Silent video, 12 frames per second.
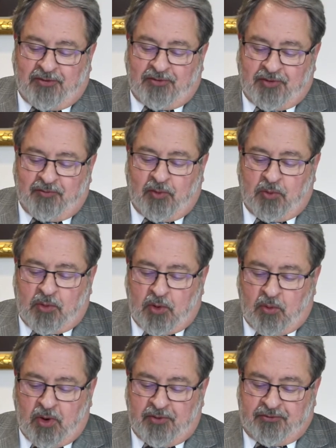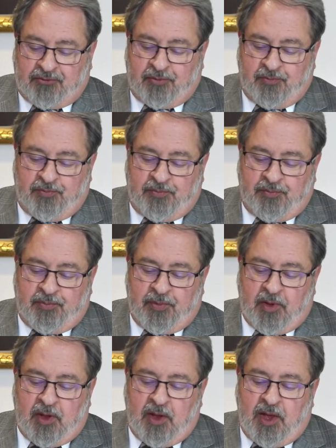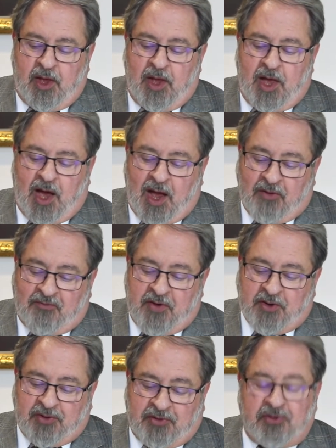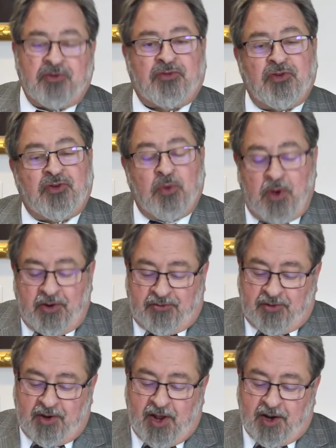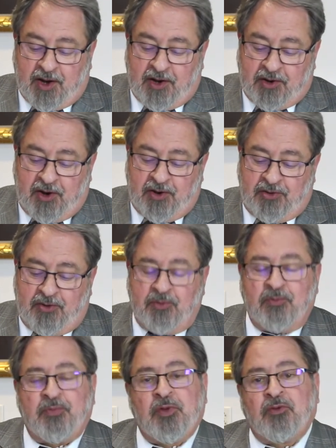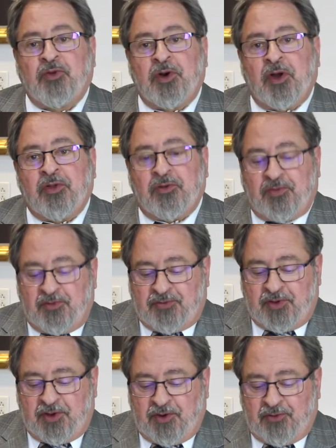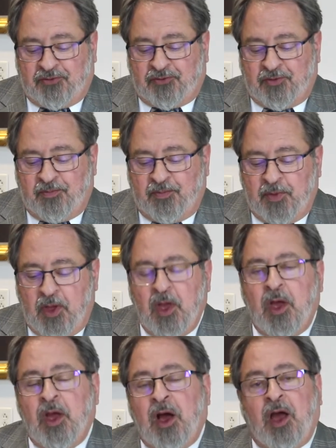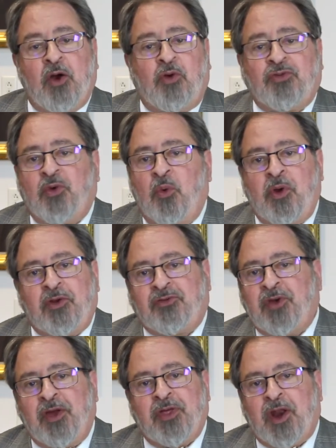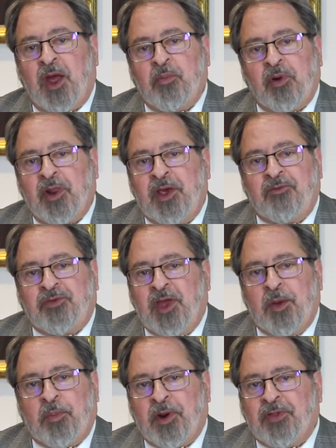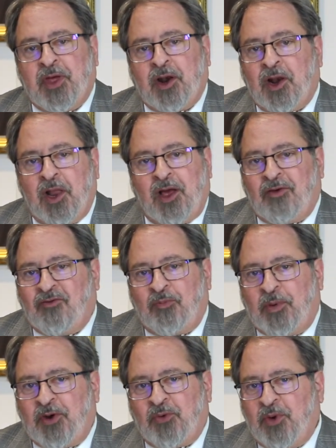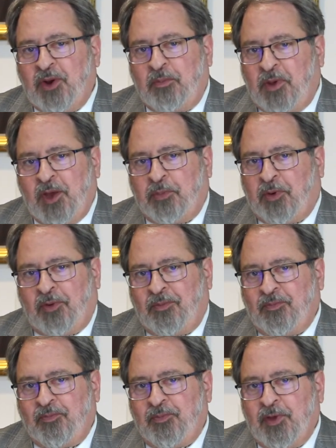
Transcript: the Civil War was. I fear that this situation can continue for another 50 years. I also want to say that I believe deeply that love between people